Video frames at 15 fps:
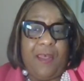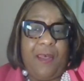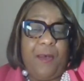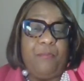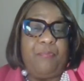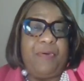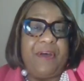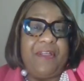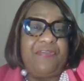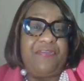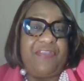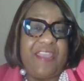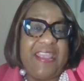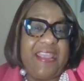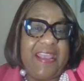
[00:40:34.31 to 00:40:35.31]
but
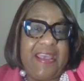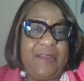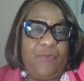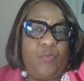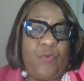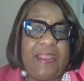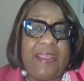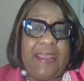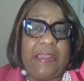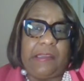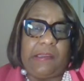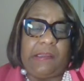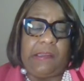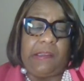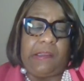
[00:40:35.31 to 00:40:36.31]
then
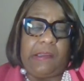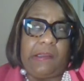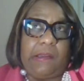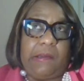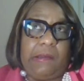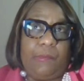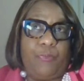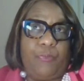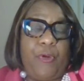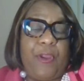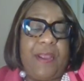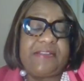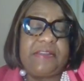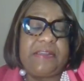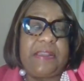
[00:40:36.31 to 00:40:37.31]
when
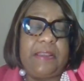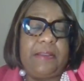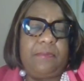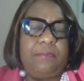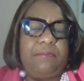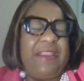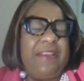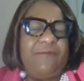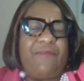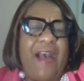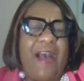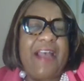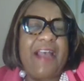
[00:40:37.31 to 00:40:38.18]
Vice